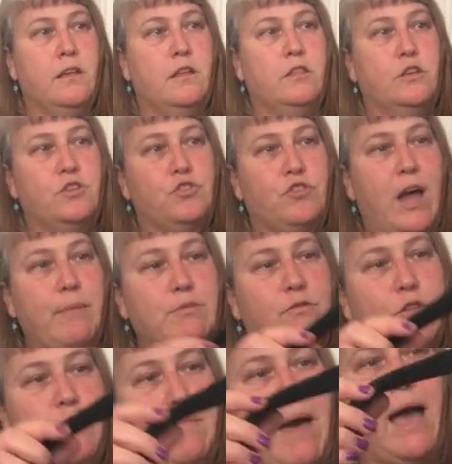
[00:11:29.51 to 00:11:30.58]
The straps for
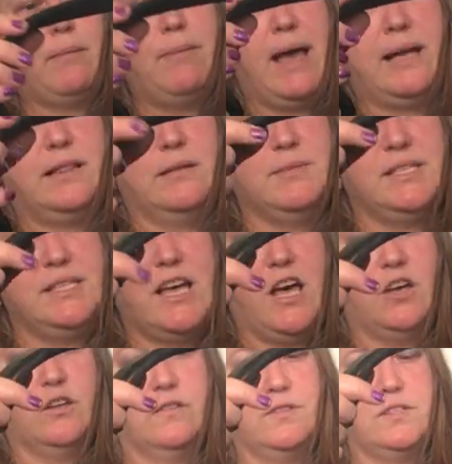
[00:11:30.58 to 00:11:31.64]
the backpack
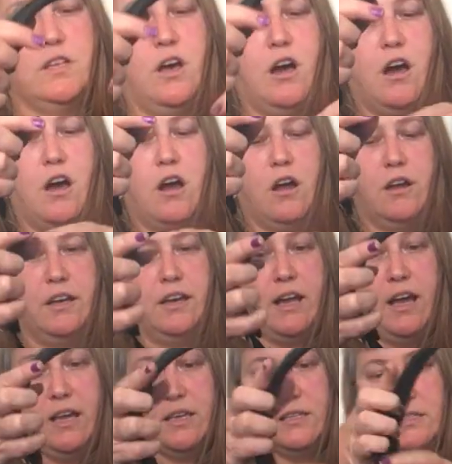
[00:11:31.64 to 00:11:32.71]
themselves are
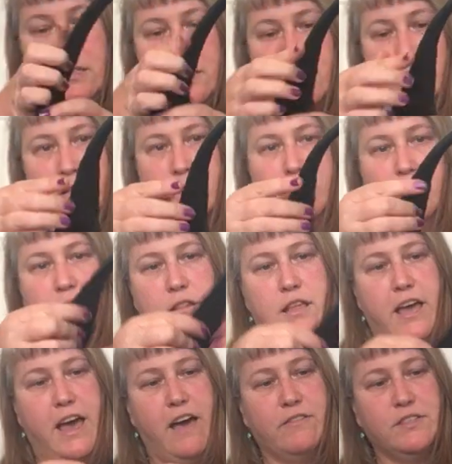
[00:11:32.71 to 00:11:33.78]
nice. They
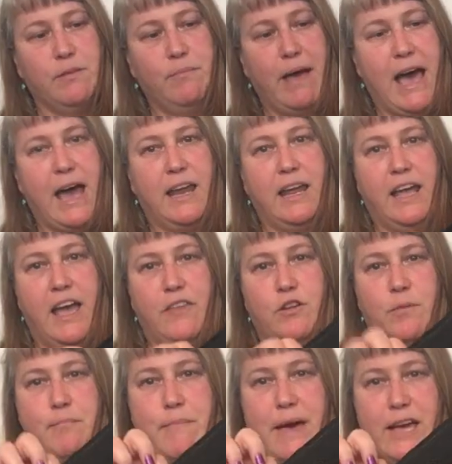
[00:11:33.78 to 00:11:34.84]
have some padding and they're
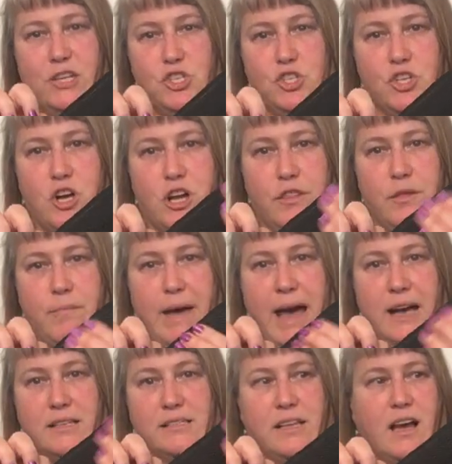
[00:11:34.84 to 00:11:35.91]
meshed on the
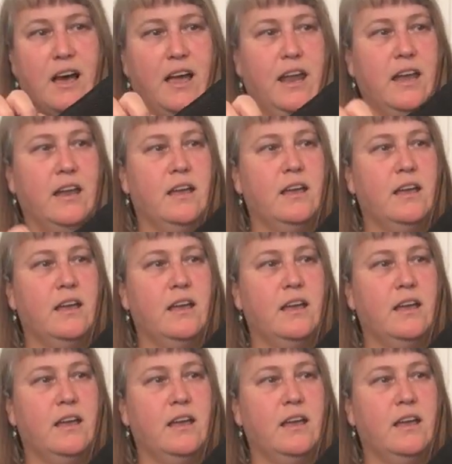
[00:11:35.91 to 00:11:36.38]
back side.